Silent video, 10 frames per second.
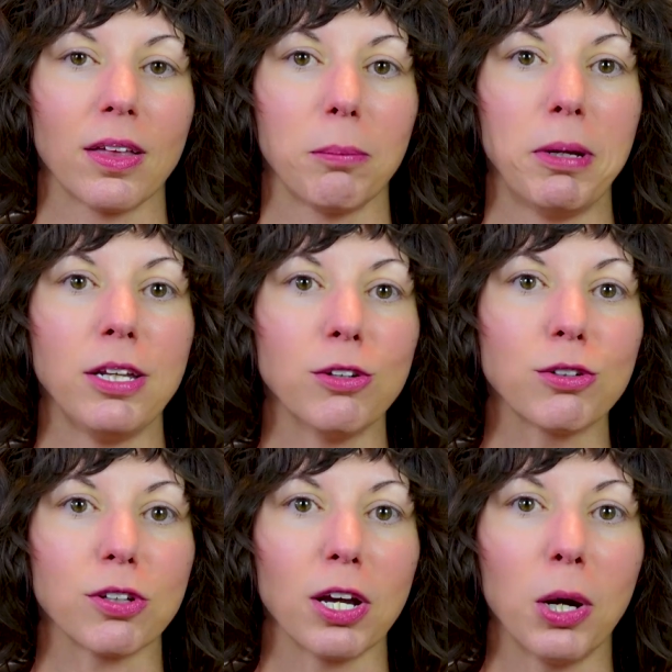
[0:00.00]
Many years
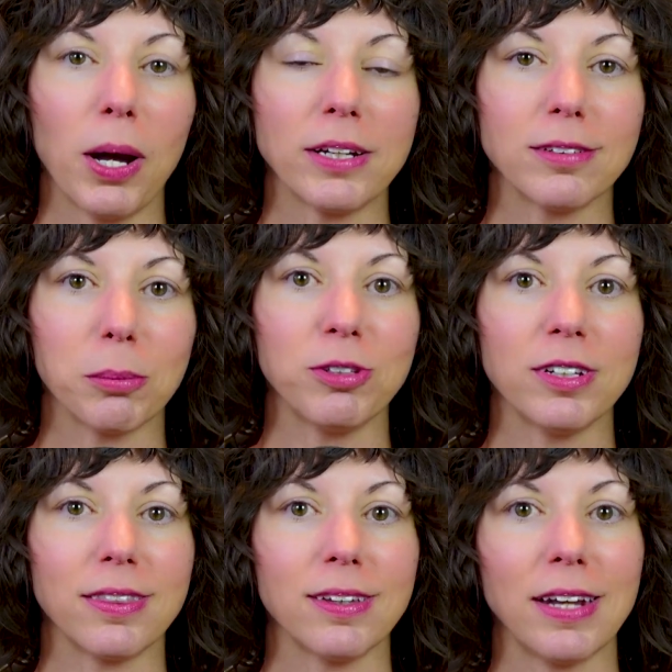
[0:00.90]
ago, I dubbed
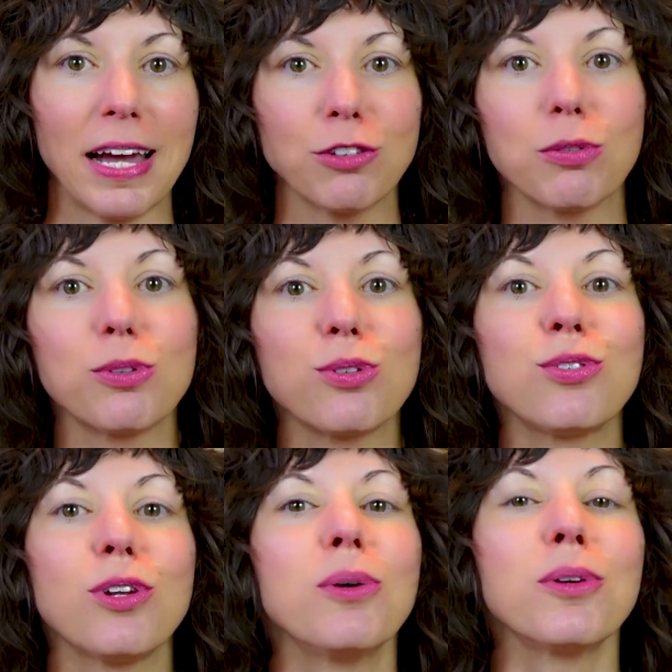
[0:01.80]
it the natural
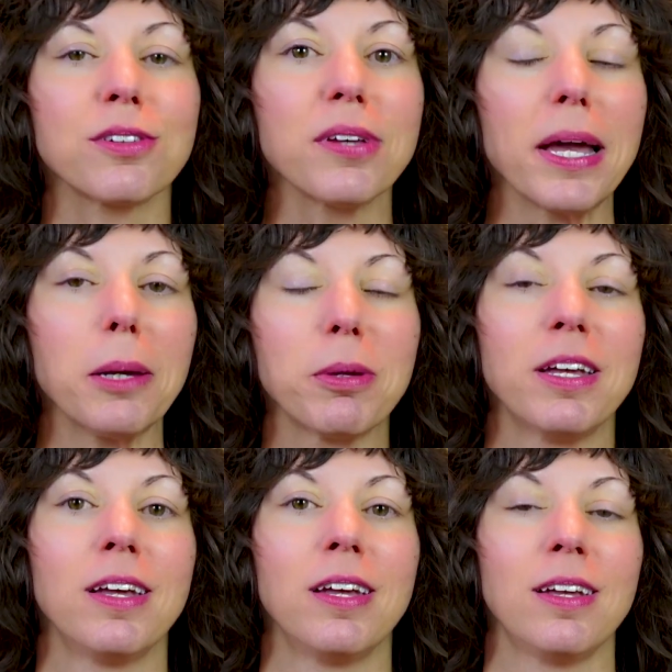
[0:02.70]
stoner type.
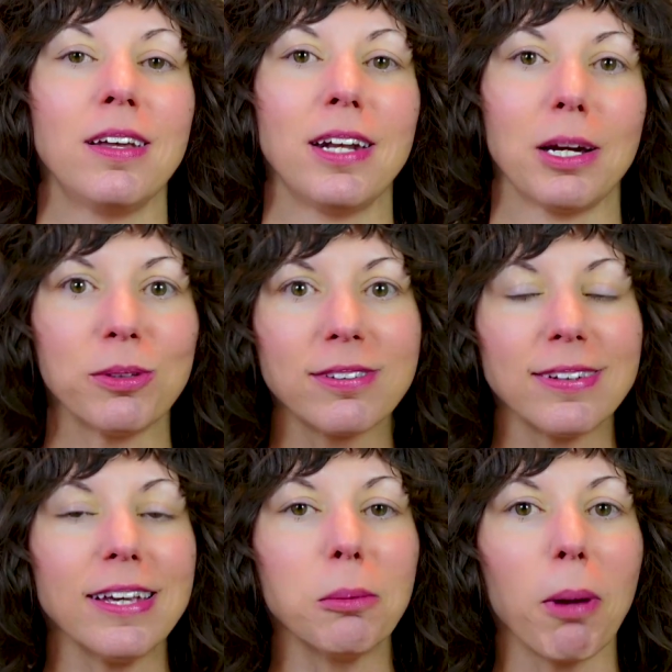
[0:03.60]
And I would
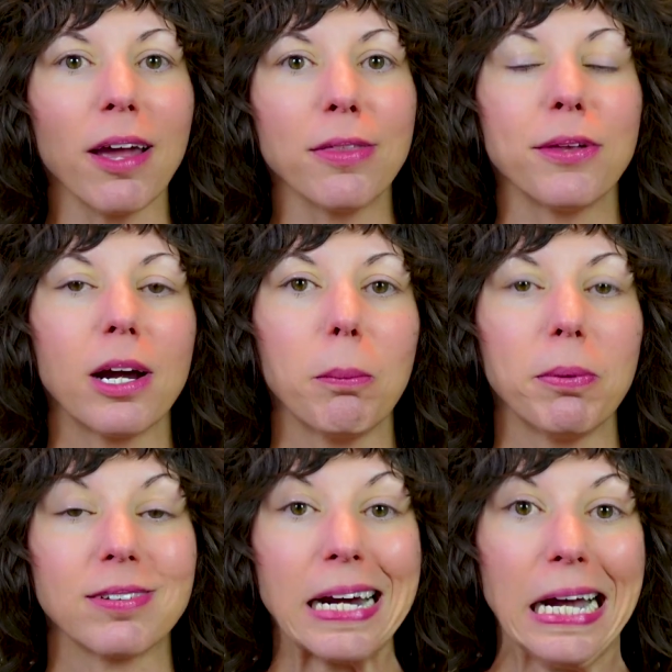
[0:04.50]
say to my
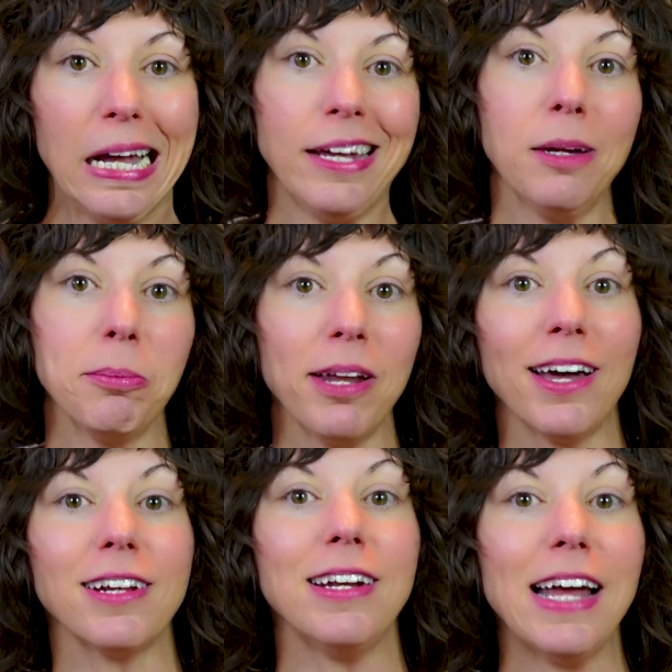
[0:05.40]
therapist, I am not
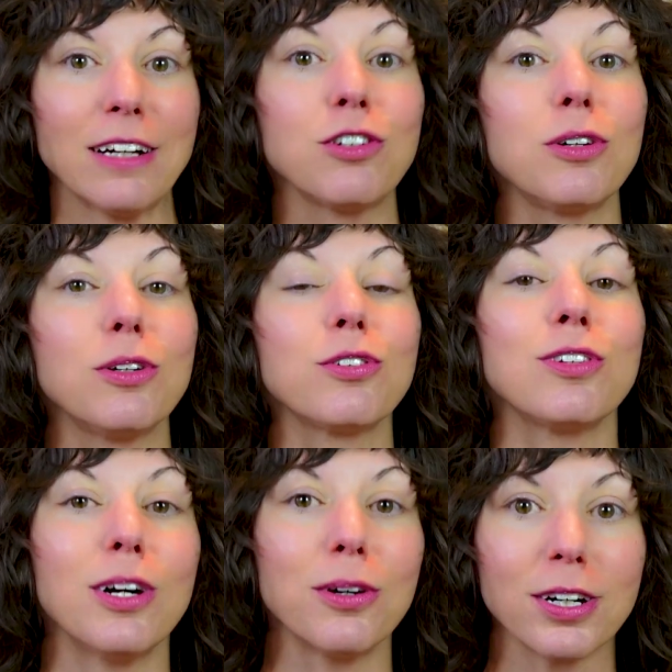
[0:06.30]
a natural
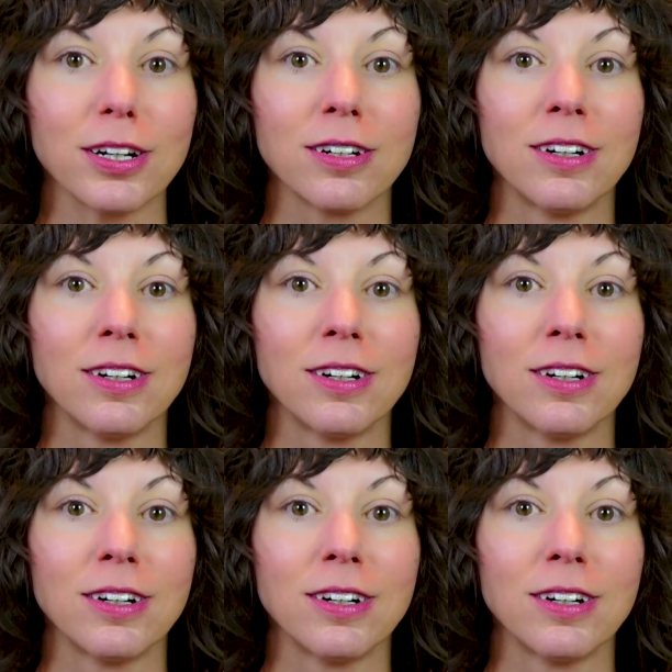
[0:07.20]
stoner.